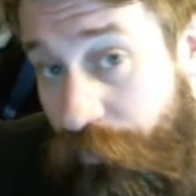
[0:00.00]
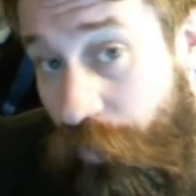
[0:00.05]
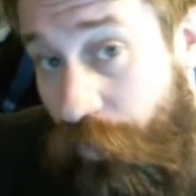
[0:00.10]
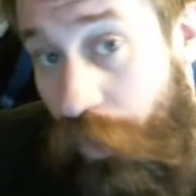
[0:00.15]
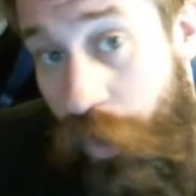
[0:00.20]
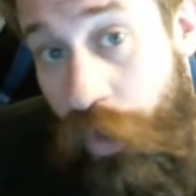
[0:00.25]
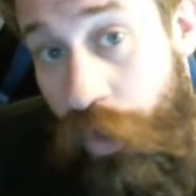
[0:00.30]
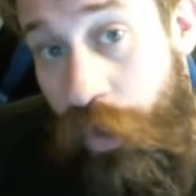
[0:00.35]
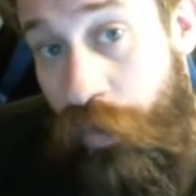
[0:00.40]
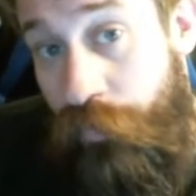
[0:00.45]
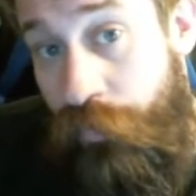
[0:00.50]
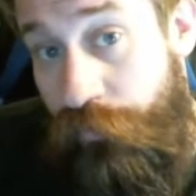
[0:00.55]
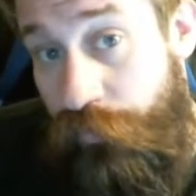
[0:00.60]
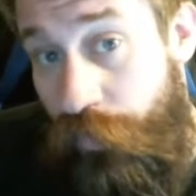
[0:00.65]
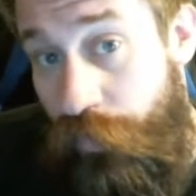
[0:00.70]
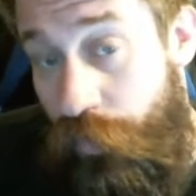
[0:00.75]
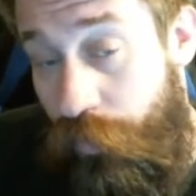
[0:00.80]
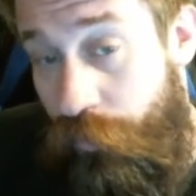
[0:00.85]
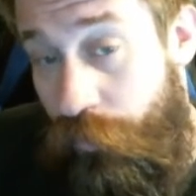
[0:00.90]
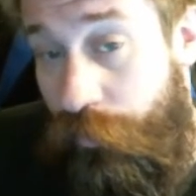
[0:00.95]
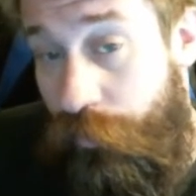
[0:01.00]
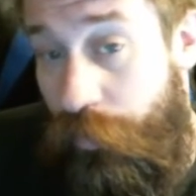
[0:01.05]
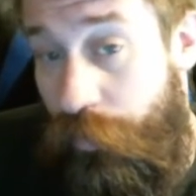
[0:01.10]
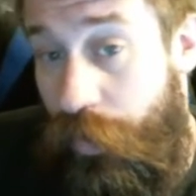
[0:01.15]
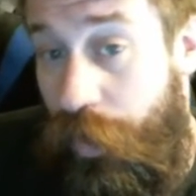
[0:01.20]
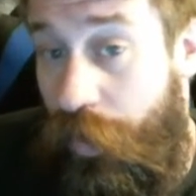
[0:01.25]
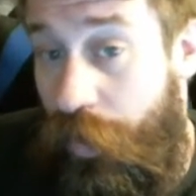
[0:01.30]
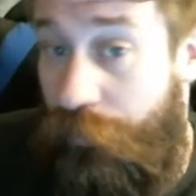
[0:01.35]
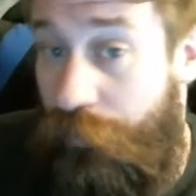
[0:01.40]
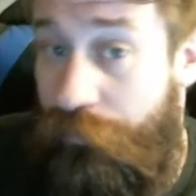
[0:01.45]
also
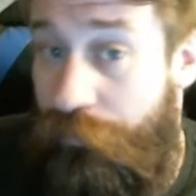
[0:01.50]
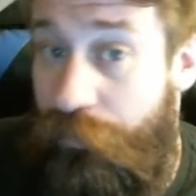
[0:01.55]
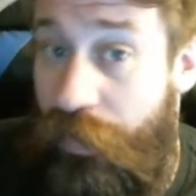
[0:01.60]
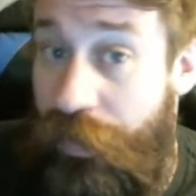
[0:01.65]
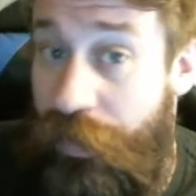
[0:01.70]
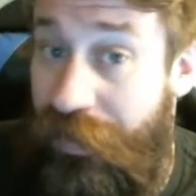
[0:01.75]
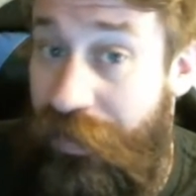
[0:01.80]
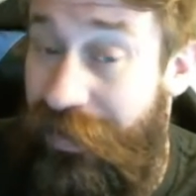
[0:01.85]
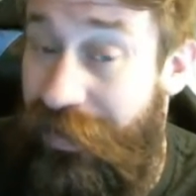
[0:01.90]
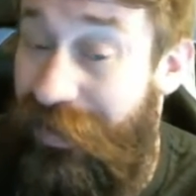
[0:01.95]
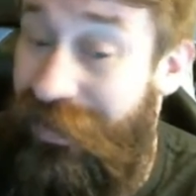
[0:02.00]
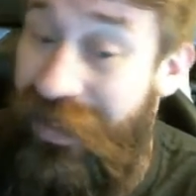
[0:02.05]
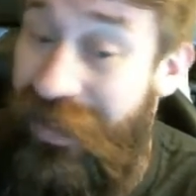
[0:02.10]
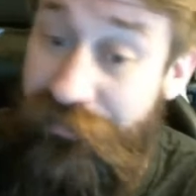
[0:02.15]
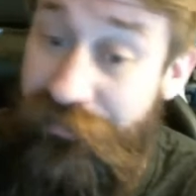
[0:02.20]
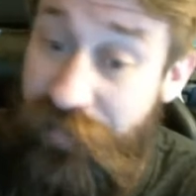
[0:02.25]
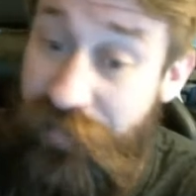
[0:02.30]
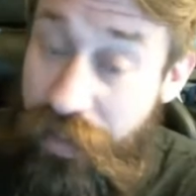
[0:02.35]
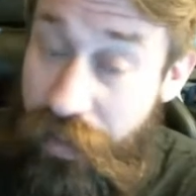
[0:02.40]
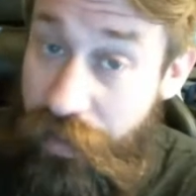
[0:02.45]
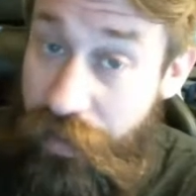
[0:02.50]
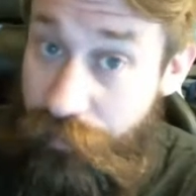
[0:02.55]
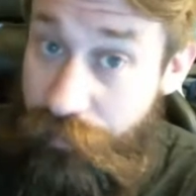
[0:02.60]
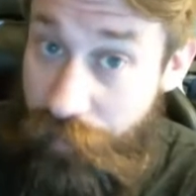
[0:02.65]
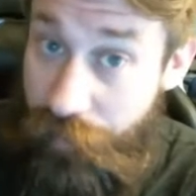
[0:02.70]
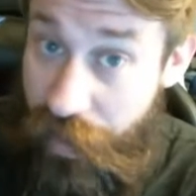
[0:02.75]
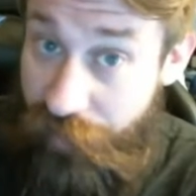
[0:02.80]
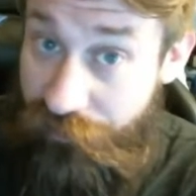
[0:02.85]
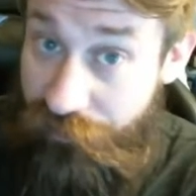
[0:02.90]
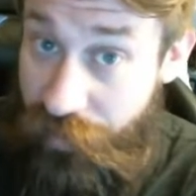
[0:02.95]
on the front left hand,
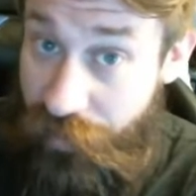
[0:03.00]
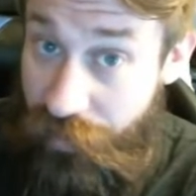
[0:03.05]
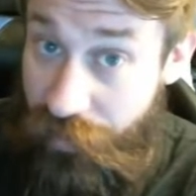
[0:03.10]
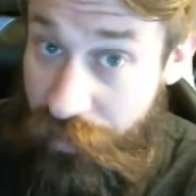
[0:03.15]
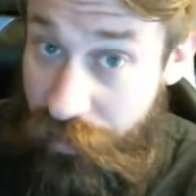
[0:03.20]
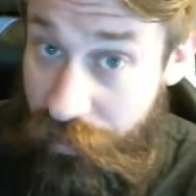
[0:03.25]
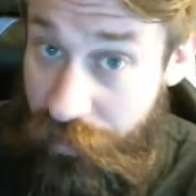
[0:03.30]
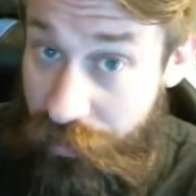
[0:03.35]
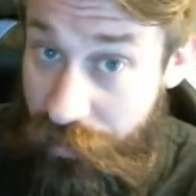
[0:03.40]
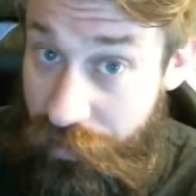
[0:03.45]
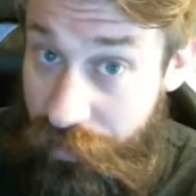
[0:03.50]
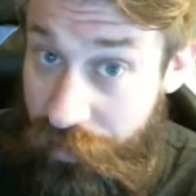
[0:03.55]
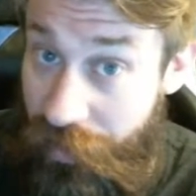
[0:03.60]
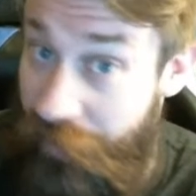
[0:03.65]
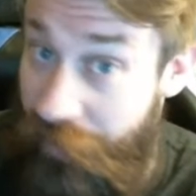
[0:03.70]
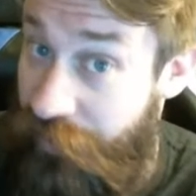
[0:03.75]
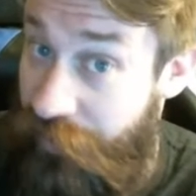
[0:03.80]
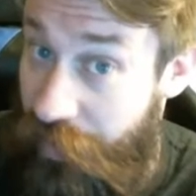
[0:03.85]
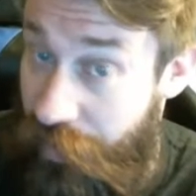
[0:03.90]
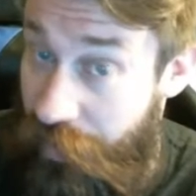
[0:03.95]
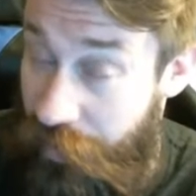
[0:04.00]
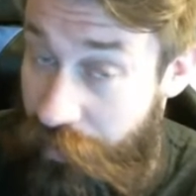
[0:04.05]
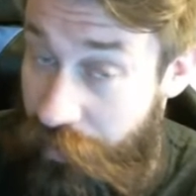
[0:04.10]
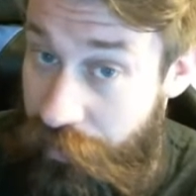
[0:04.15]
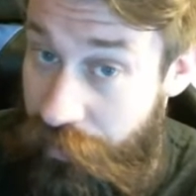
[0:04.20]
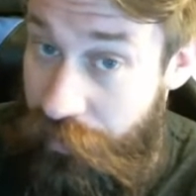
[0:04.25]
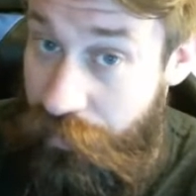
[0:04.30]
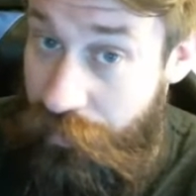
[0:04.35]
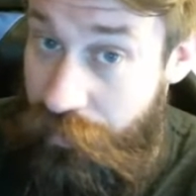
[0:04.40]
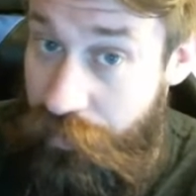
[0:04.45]
my front left hand
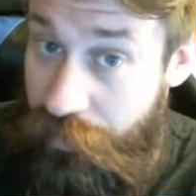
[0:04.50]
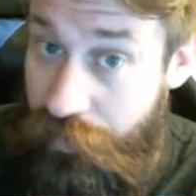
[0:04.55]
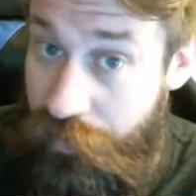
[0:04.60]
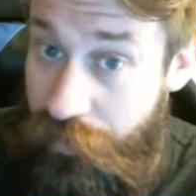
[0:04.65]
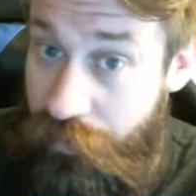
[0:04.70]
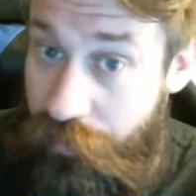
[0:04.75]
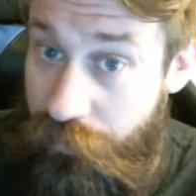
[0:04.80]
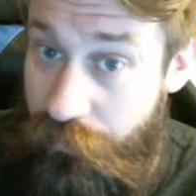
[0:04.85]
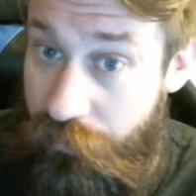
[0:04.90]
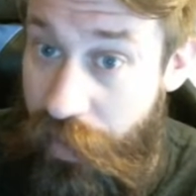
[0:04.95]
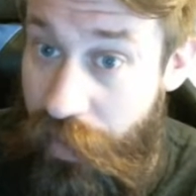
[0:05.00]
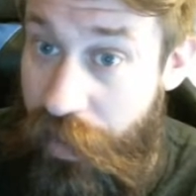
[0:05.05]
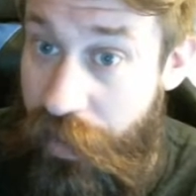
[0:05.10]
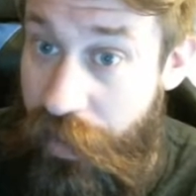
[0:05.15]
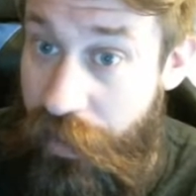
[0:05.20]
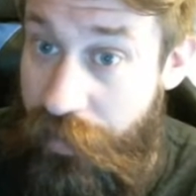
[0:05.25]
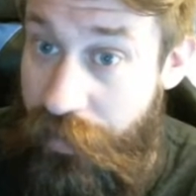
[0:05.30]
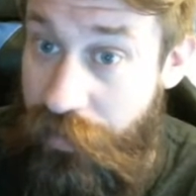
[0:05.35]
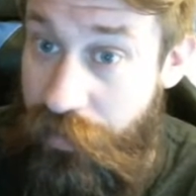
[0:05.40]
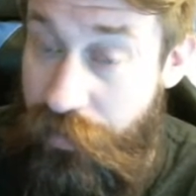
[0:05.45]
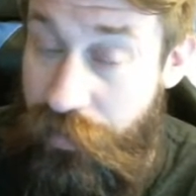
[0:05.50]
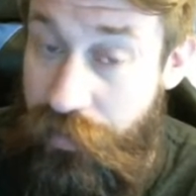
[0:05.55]
side,